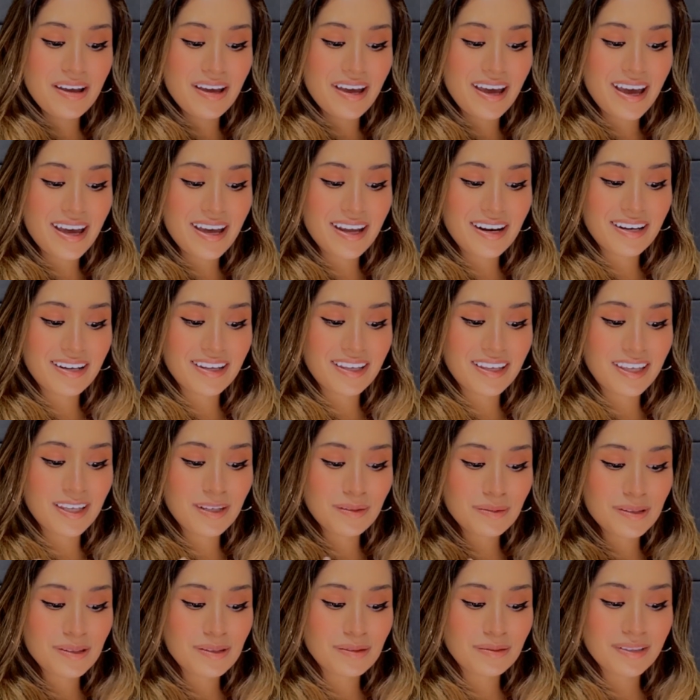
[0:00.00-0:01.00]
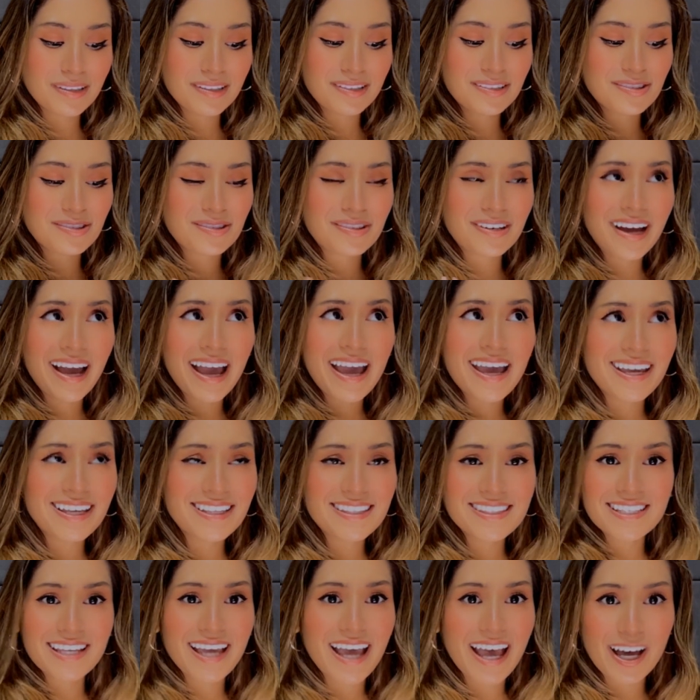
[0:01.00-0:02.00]
And he was only trying
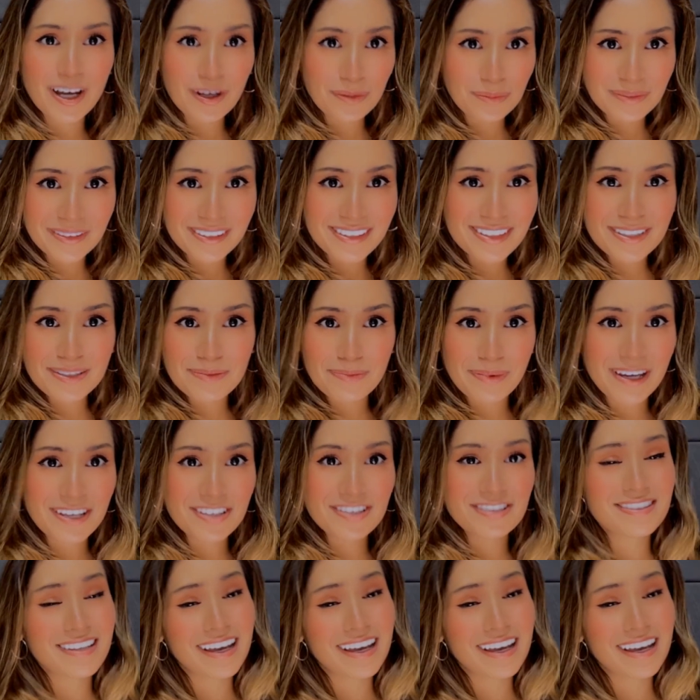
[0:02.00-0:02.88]
to help these patients.